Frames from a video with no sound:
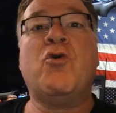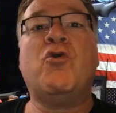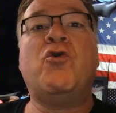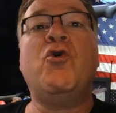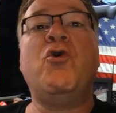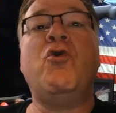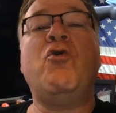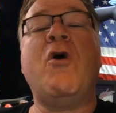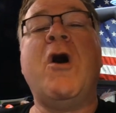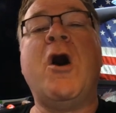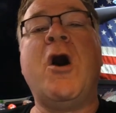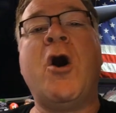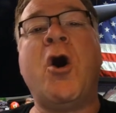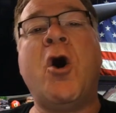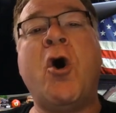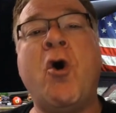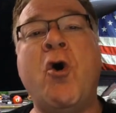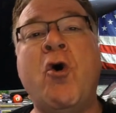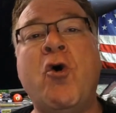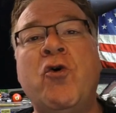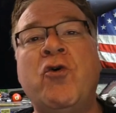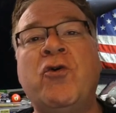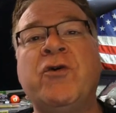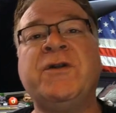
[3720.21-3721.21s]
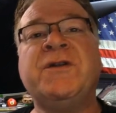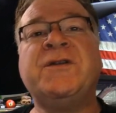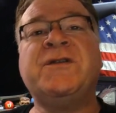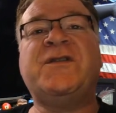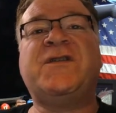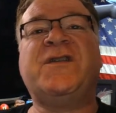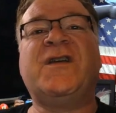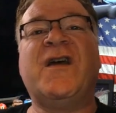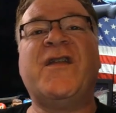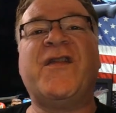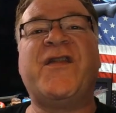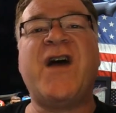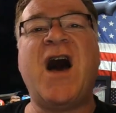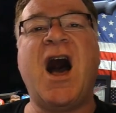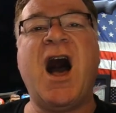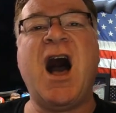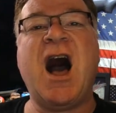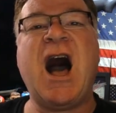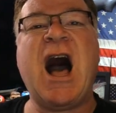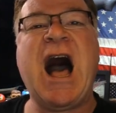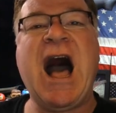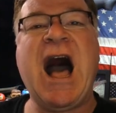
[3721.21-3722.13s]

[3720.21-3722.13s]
who owns the